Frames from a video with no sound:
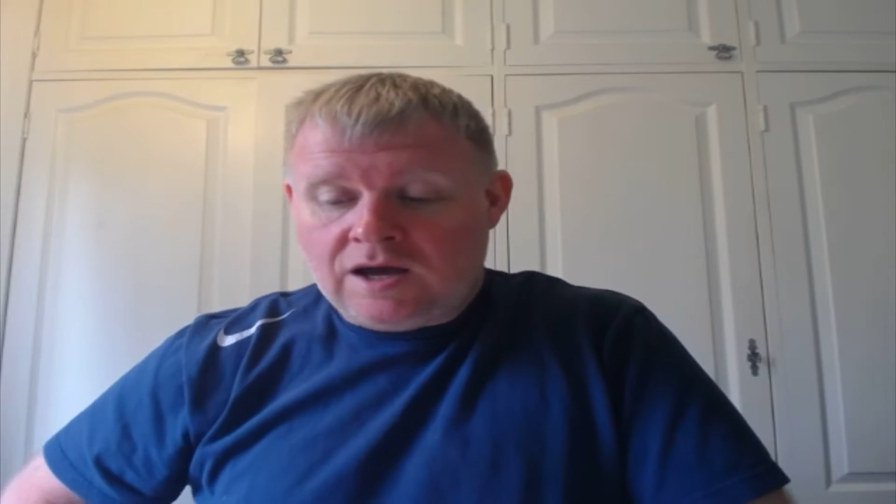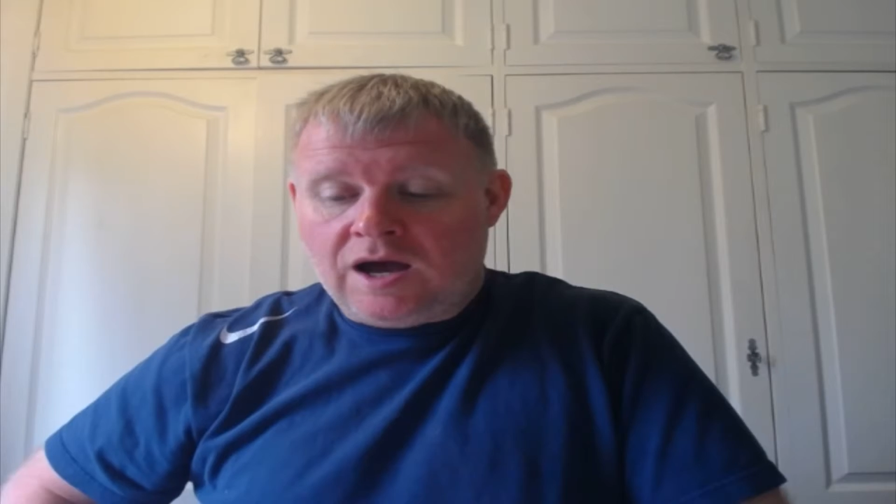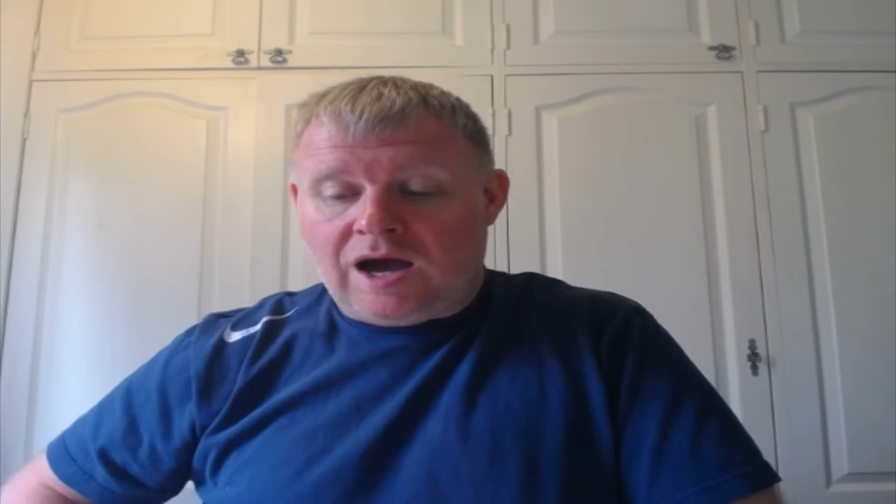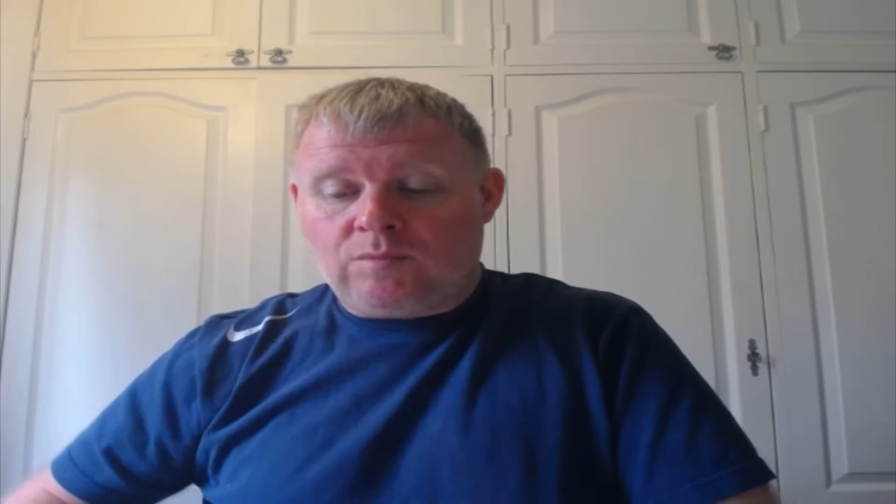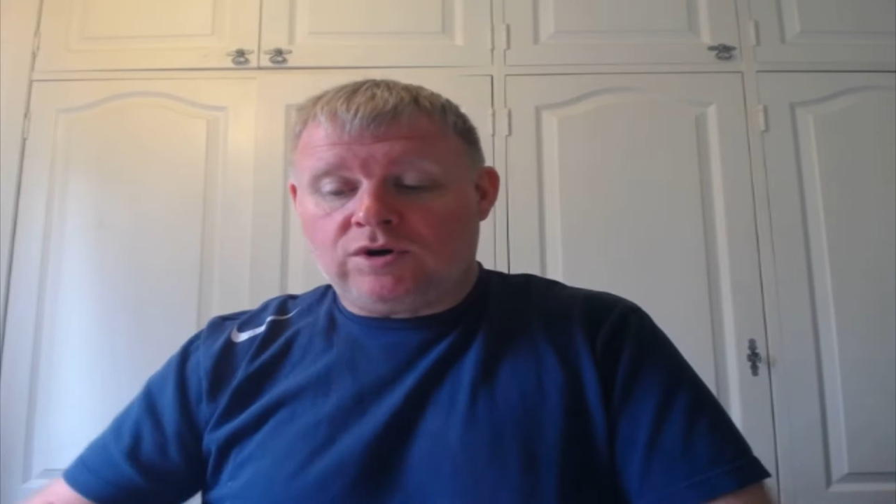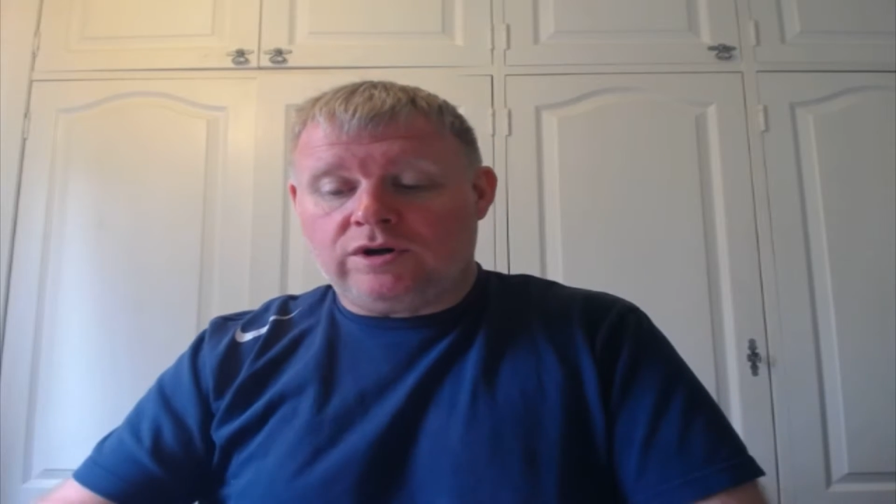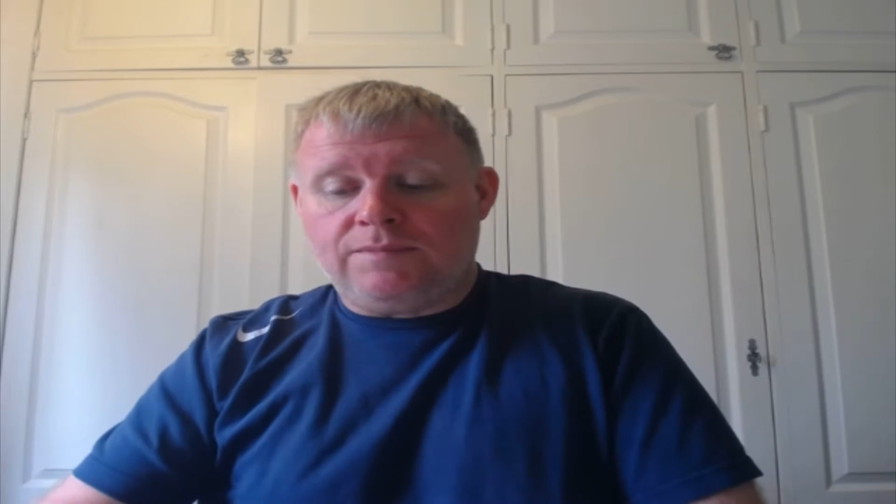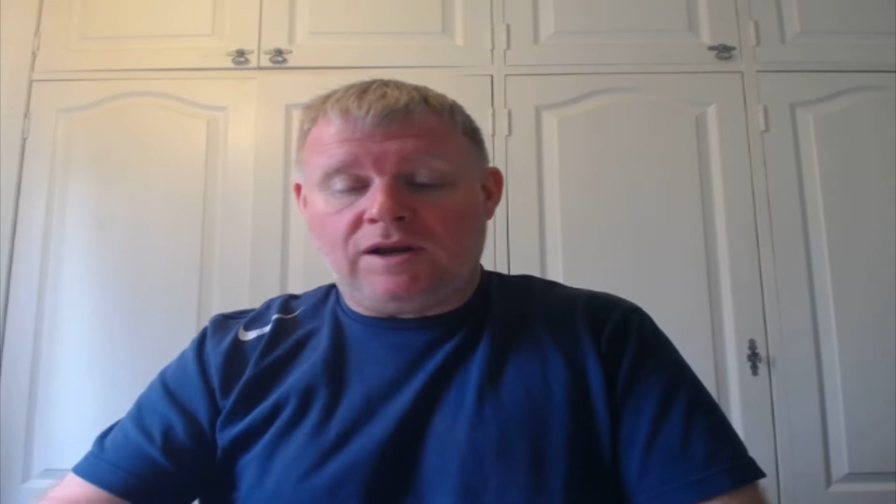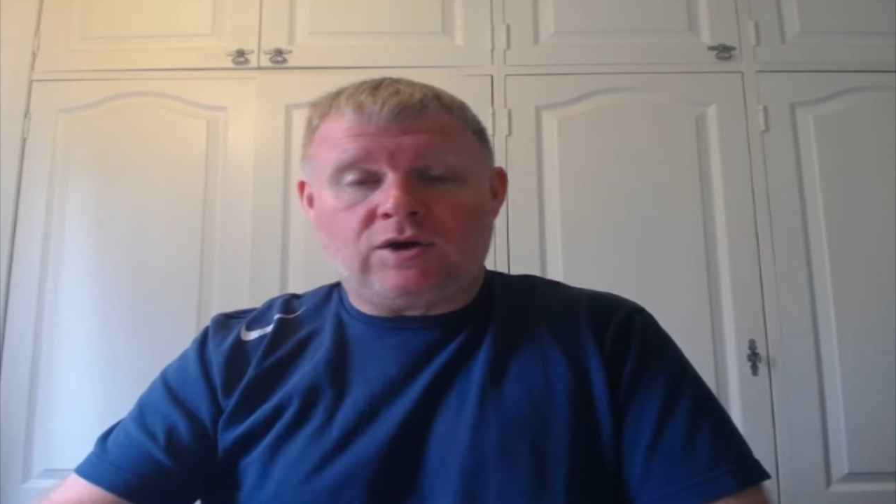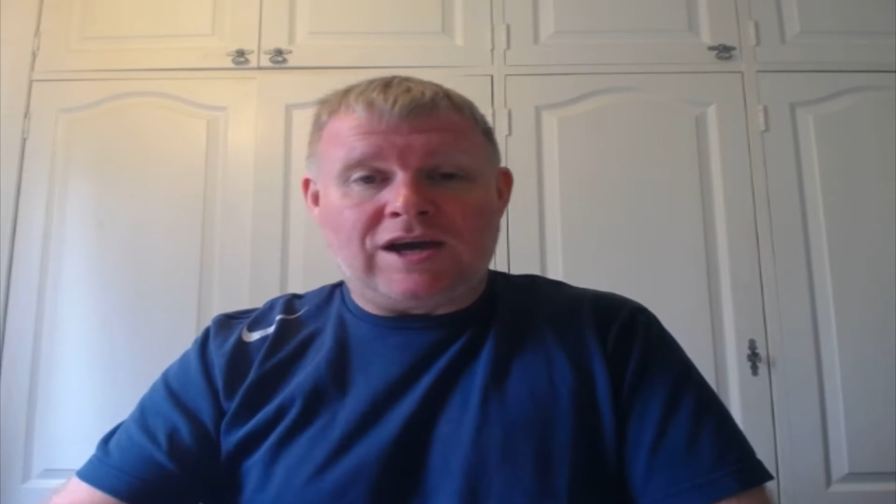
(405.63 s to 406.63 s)
and we're going to be
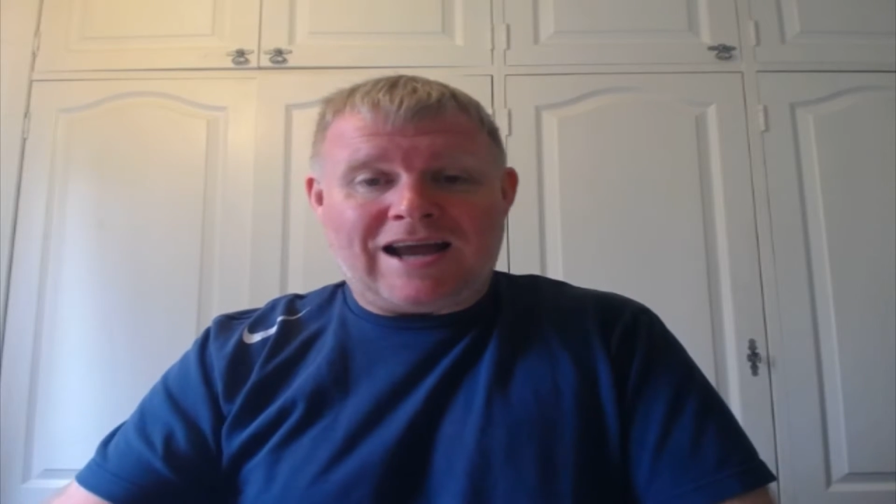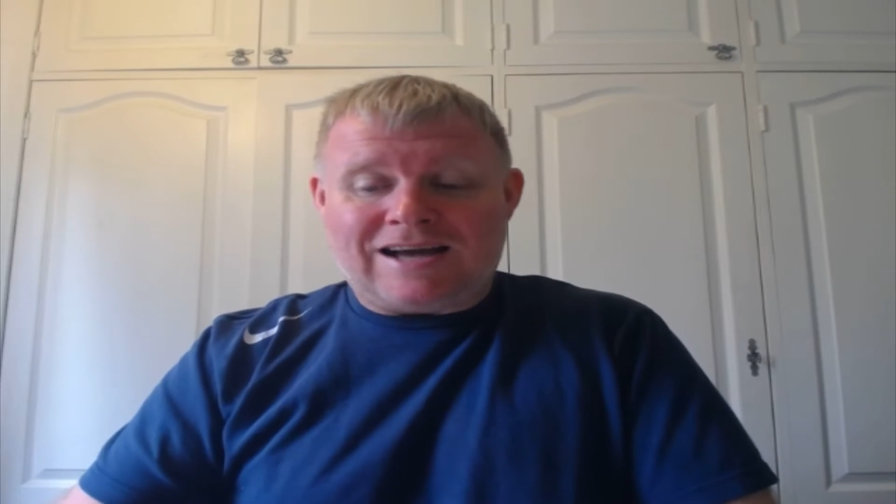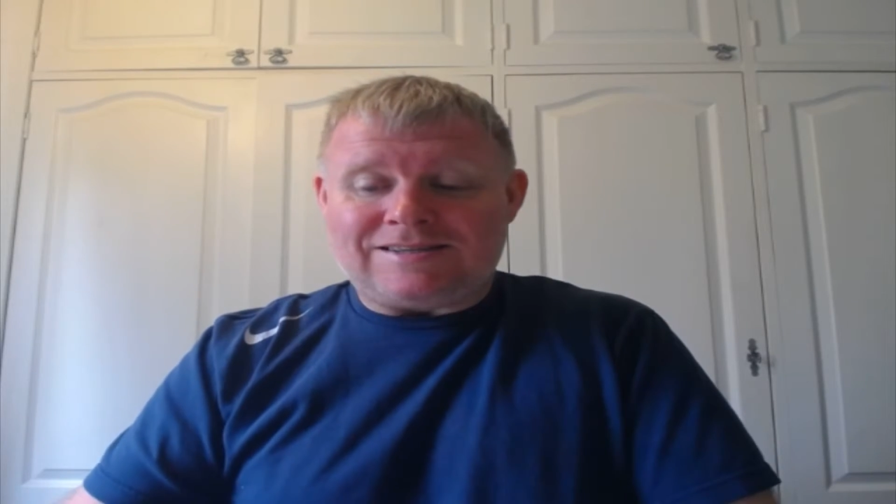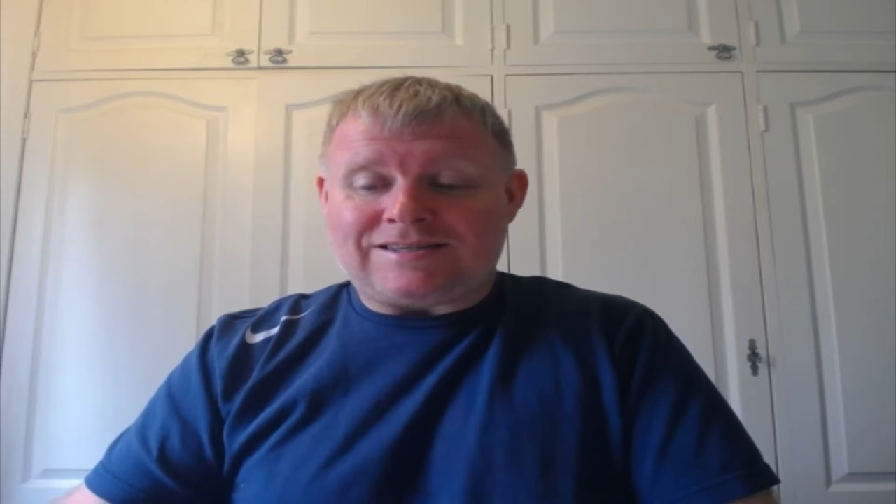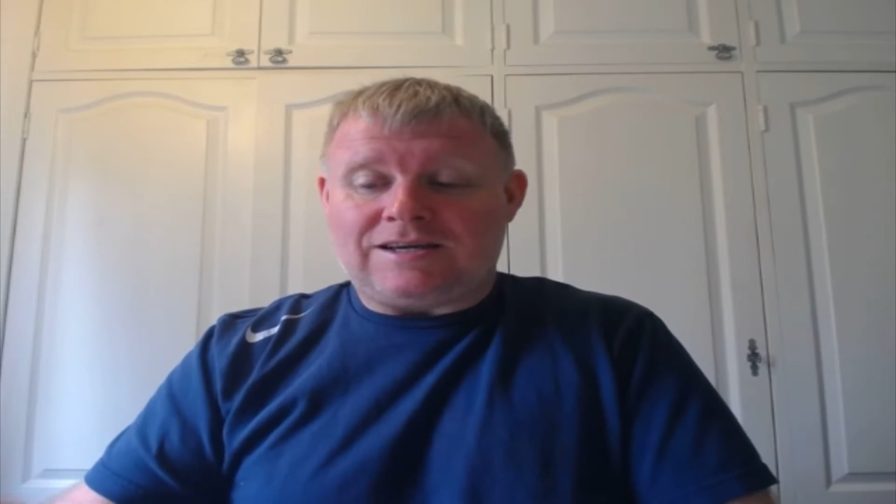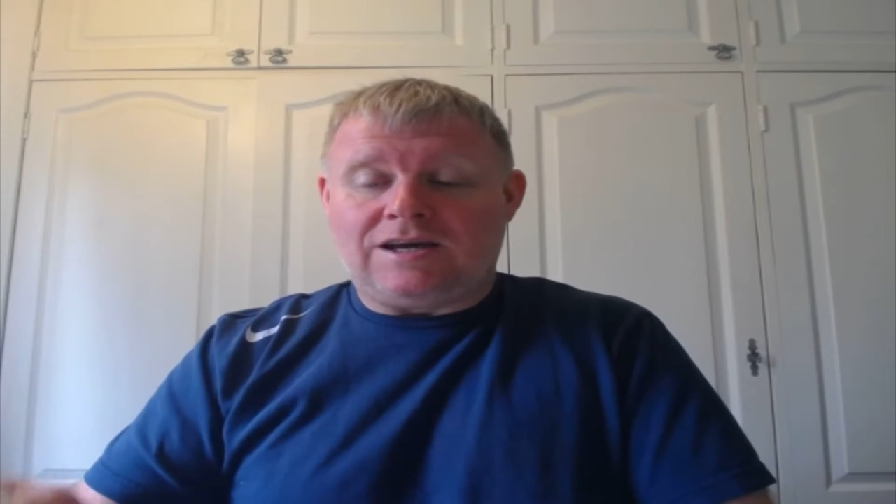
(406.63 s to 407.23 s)
looking at